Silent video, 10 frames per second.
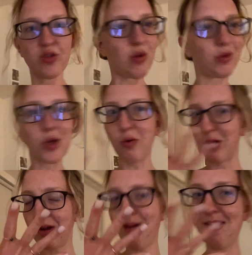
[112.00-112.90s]
something
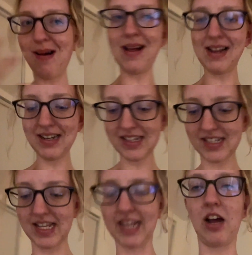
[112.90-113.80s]
going on.
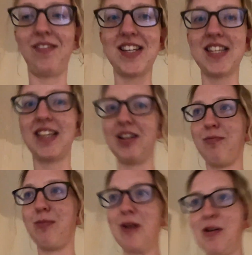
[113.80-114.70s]
Cause like obviously they
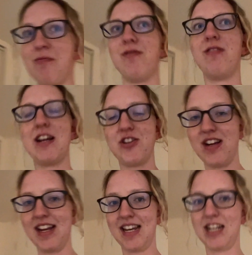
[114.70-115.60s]
weren't
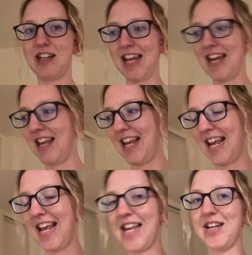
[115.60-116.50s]
rushing to get
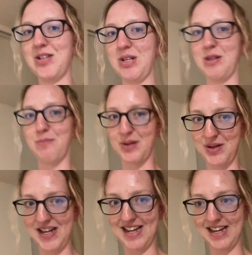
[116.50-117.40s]
into the
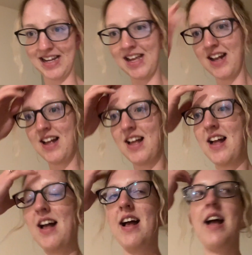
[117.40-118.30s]
building.
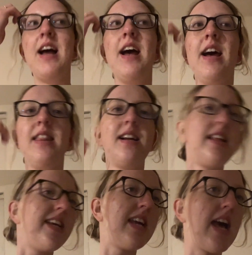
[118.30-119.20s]
They're
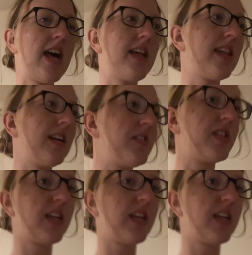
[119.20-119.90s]
like, yeah, there's